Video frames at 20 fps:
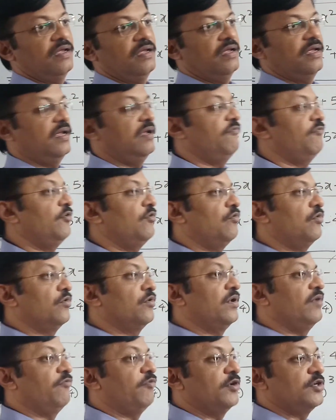If you want to
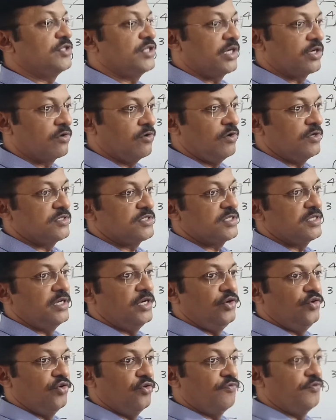differentiate constant
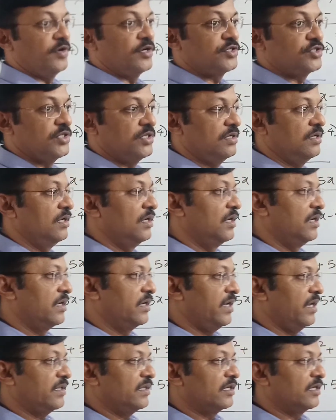into a function,
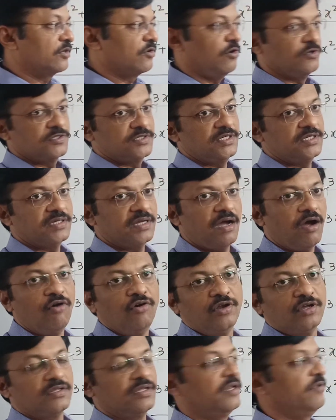take that constant out
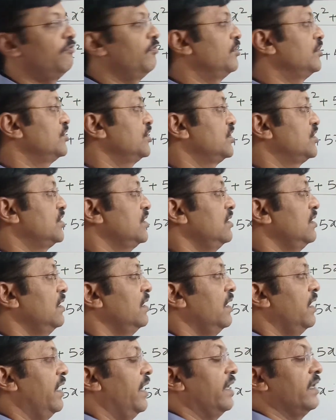of the differentiation
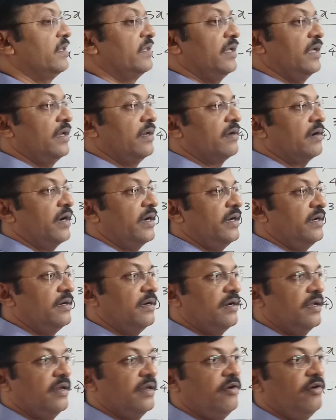and then write the
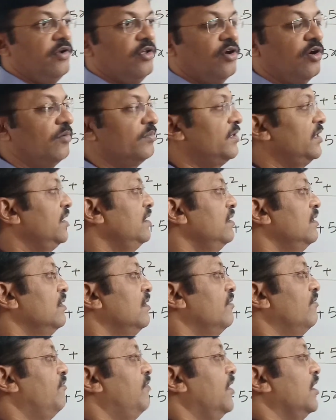derivative of the
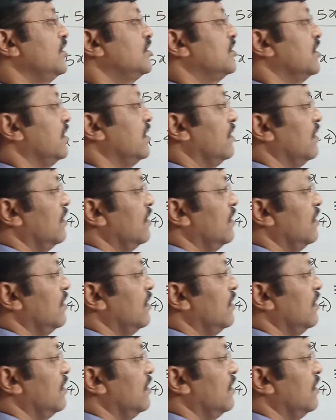function.